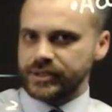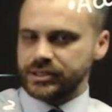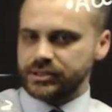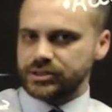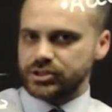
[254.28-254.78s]

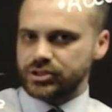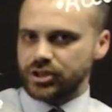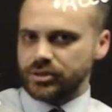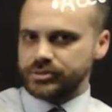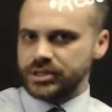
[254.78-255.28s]
till it
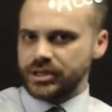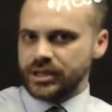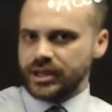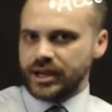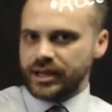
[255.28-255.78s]
stopped.
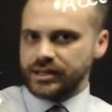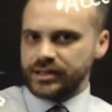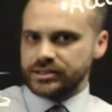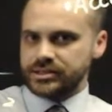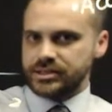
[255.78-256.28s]
And then
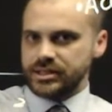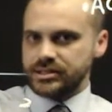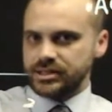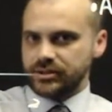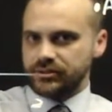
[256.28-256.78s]
it's
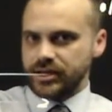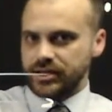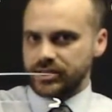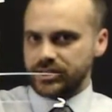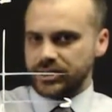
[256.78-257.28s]

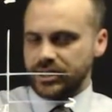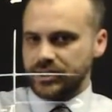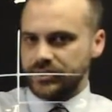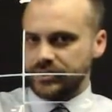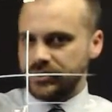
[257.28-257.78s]
decelerating again,
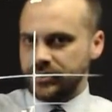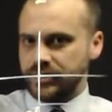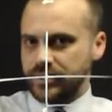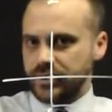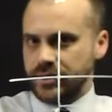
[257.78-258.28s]

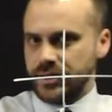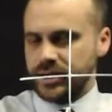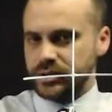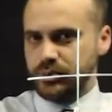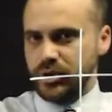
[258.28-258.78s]

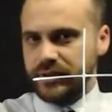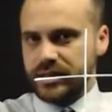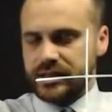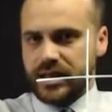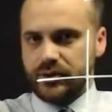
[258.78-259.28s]
and it's moving
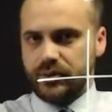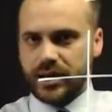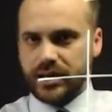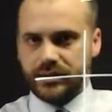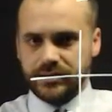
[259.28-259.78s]
this other
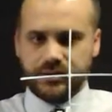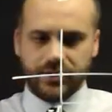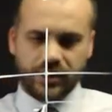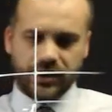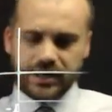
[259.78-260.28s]
way.
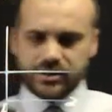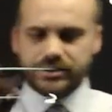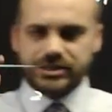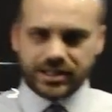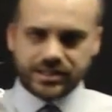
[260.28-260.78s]
Okay, so
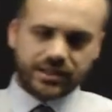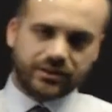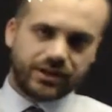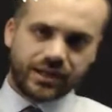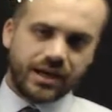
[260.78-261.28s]
it's
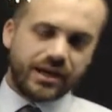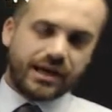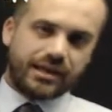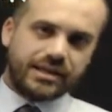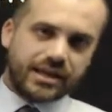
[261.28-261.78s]
decelerating
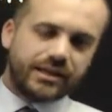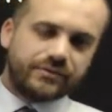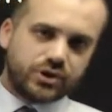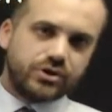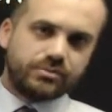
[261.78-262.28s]
at
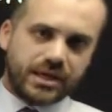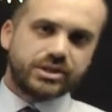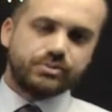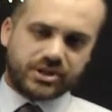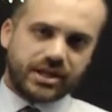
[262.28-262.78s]
negative 2
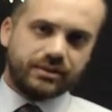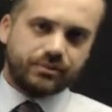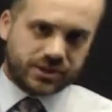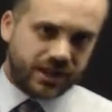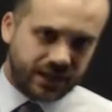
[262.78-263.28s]
meters per second
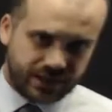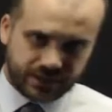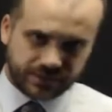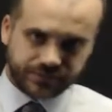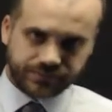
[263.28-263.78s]
per second.
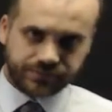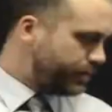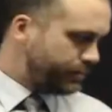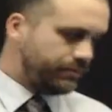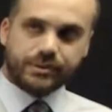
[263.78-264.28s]

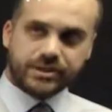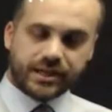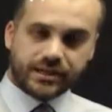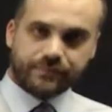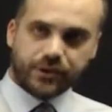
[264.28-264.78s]
Meters per
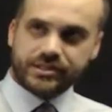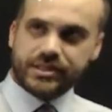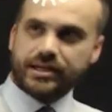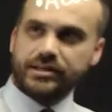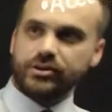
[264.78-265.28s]
second per
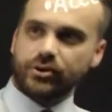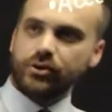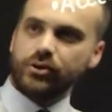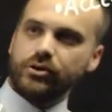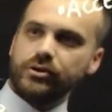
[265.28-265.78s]
second,
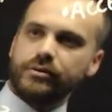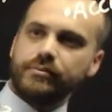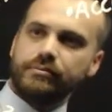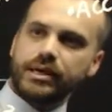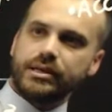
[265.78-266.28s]
or
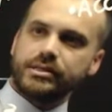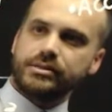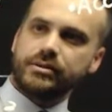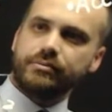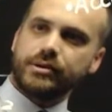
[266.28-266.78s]

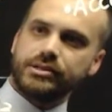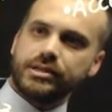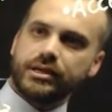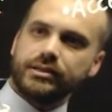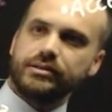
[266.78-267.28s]
meters per
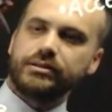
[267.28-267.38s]
second